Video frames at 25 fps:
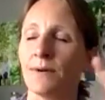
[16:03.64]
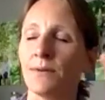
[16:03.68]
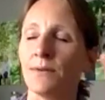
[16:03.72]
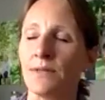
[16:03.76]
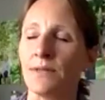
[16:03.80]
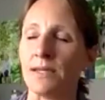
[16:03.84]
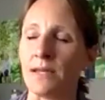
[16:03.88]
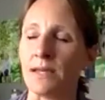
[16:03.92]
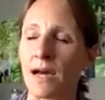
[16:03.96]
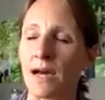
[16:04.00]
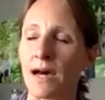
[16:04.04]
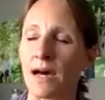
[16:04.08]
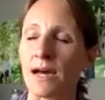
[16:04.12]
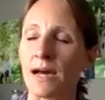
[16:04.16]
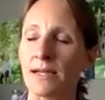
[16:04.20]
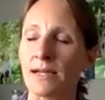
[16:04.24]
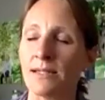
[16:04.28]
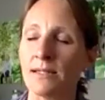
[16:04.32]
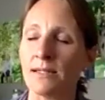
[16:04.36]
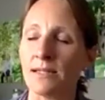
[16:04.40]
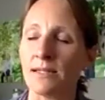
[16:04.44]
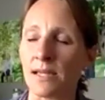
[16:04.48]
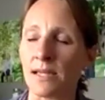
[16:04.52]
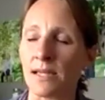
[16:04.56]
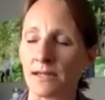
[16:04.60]

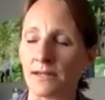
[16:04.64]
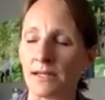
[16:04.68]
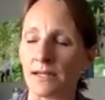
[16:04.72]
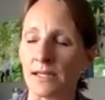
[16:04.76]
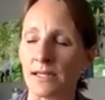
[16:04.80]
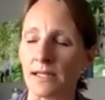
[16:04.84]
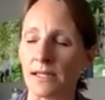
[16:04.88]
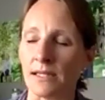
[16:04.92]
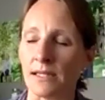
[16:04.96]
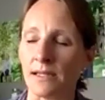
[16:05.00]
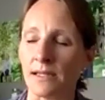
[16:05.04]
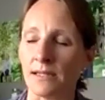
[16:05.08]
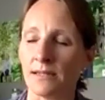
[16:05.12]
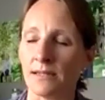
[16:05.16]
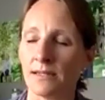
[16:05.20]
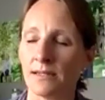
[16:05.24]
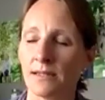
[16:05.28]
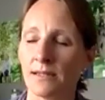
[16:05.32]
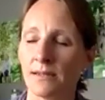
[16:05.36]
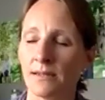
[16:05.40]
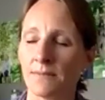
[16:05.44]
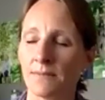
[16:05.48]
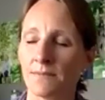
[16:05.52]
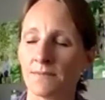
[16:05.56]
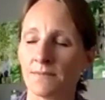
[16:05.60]

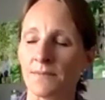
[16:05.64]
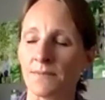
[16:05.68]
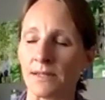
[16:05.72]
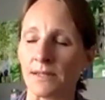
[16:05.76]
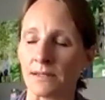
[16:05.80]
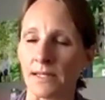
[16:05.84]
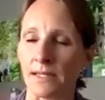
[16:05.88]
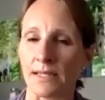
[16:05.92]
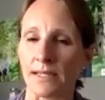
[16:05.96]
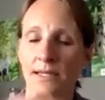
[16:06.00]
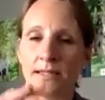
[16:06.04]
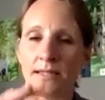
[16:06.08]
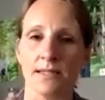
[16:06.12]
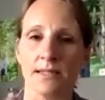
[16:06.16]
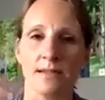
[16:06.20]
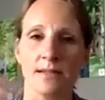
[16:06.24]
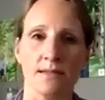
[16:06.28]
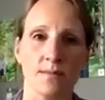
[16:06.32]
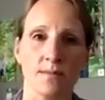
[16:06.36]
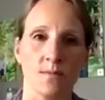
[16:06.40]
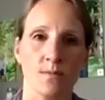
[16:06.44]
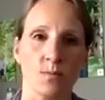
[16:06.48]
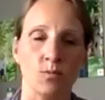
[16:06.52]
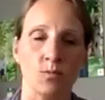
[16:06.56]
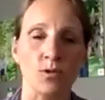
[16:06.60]
non-dairy, but like
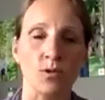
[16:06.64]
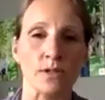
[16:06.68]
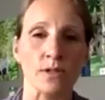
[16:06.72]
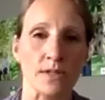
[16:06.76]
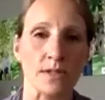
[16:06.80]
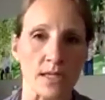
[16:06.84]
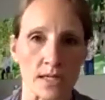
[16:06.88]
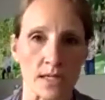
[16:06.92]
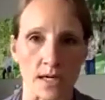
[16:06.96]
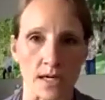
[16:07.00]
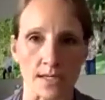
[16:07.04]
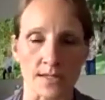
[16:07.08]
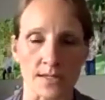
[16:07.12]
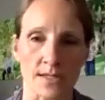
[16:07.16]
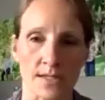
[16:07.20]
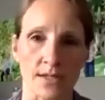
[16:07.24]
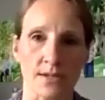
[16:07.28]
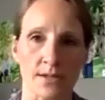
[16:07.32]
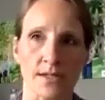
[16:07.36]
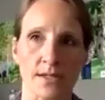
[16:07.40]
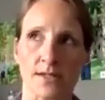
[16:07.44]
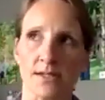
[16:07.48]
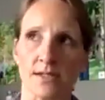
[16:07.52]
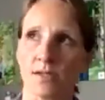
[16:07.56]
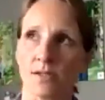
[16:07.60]
really
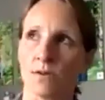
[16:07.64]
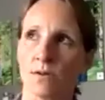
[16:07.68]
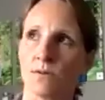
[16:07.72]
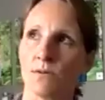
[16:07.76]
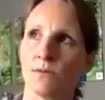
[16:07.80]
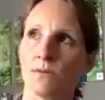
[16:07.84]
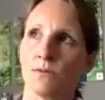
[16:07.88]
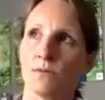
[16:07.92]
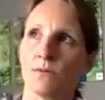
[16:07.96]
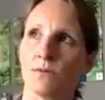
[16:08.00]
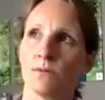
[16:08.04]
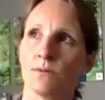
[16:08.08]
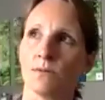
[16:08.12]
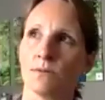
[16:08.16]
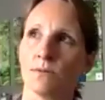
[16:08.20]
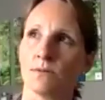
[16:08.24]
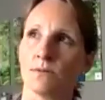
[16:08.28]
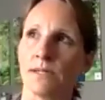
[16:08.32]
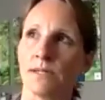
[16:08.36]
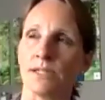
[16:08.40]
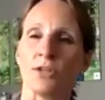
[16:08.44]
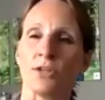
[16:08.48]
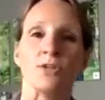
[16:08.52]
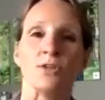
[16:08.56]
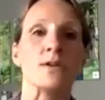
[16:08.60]
non-dairy. So
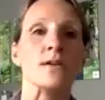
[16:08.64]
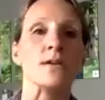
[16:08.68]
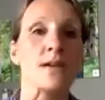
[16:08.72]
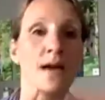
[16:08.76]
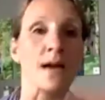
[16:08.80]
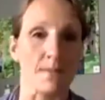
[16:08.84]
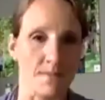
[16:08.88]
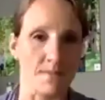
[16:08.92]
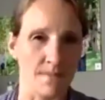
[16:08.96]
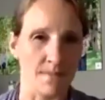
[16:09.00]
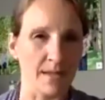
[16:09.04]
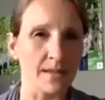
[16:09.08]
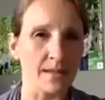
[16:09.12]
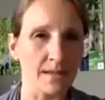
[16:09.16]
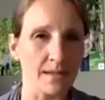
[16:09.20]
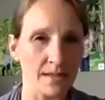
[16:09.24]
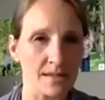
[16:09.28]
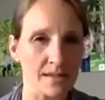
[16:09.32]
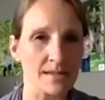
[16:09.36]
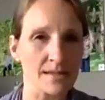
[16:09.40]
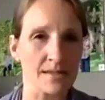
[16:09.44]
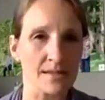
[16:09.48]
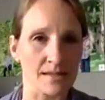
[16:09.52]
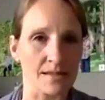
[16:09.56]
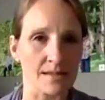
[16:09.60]
like your nut
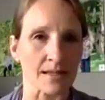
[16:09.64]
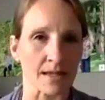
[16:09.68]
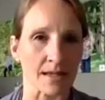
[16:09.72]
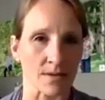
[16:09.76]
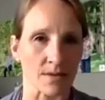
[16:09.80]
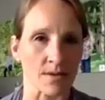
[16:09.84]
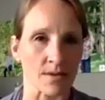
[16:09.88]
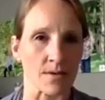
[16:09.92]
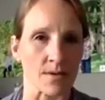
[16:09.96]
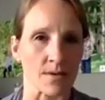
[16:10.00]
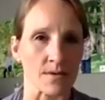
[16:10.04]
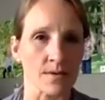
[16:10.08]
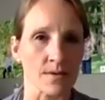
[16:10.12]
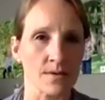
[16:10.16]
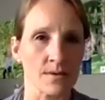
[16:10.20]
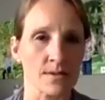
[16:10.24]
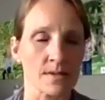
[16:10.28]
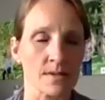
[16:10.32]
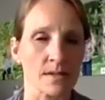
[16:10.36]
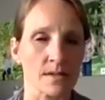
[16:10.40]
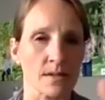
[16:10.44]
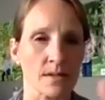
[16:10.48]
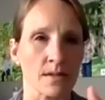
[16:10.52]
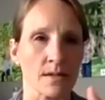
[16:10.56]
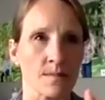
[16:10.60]
milks, like
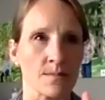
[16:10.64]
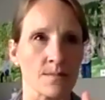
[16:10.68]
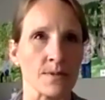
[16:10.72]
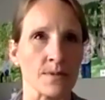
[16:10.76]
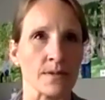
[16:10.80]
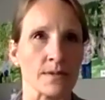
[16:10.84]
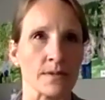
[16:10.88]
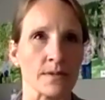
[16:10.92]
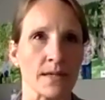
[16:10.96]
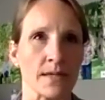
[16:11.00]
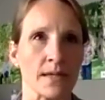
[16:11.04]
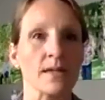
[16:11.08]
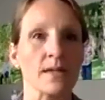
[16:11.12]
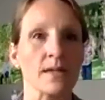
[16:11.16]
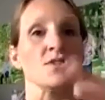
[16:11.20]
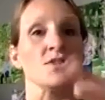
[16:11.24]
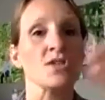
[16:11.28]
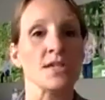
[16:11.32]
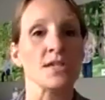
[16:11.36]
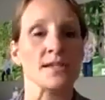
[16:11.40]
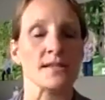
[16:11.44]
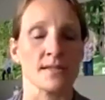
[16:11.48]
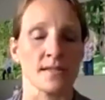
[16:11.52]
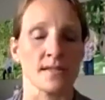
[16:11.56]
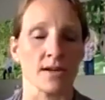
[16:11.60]
those, but like a
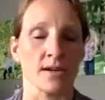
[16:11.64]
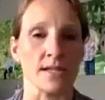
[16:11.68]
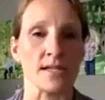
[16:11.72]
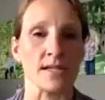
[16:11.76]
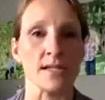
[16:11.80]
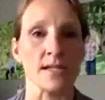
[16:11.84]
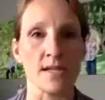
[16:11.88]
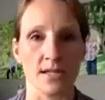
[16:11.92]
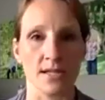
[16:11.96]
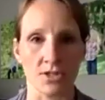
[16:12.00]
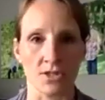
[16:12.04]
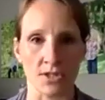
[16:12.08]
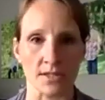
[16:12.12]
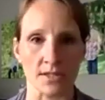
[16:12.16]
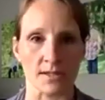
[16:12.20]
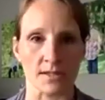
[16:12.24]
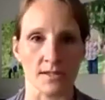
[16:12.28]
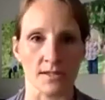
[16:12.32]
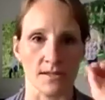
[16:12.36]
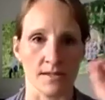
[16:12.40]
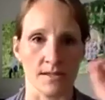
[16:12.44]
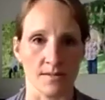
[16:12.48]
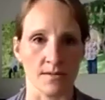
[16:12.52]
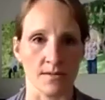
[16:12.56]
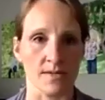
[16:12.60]
cheese, sorry, nut
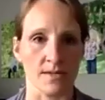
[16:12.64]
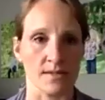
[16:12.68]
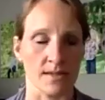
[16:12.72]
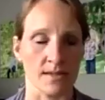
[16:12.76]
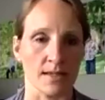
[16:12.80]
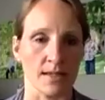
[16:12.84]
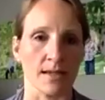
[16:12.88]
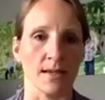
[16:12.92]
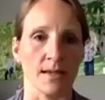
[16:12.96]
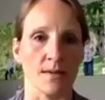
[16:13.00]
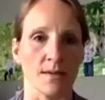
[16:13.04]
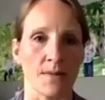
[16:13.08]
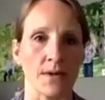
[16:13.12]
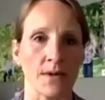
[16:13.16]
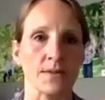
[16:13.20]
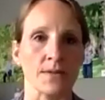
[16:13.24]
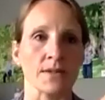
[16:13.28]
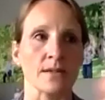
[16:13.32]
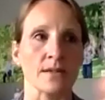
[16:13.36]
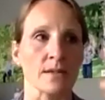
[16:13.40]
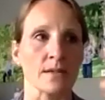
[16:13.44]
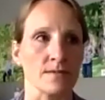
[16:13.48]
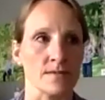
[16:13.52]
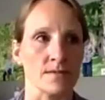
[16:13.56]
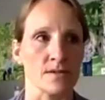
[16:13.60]
cheeses. That's what I was thinking about.
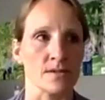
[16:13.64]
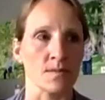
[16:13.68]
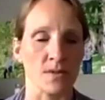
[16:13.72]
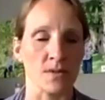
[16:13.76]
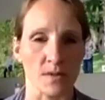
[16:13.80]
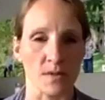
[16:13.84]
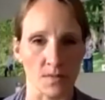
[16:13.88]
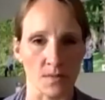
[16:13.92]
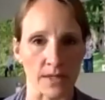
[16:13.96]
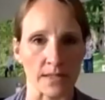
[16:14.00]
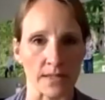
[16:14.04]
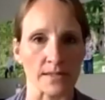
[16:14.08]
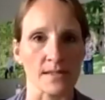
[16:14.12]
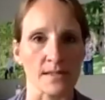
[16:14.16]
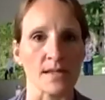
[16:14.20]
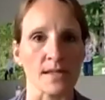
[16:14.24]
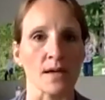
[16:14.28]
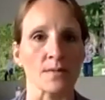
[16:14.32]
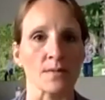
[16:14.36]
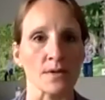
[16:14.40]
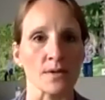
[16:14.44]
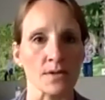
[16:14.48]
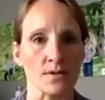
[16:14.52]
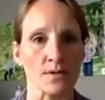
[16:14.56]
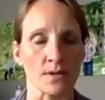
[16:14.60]
Like they have so many brands
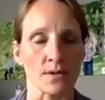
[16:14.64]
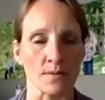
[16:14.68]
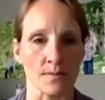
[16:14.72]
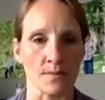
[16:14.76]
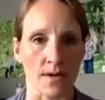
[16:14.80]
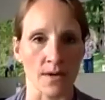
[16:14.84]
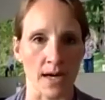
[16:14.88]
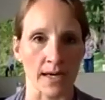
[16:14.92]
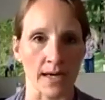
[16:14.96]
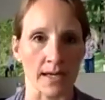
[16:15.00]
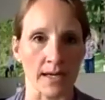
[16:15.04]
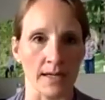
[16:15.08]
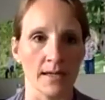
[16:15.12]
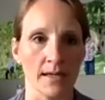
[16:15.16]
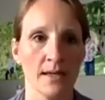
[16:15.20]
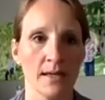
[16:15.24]
now where you can buy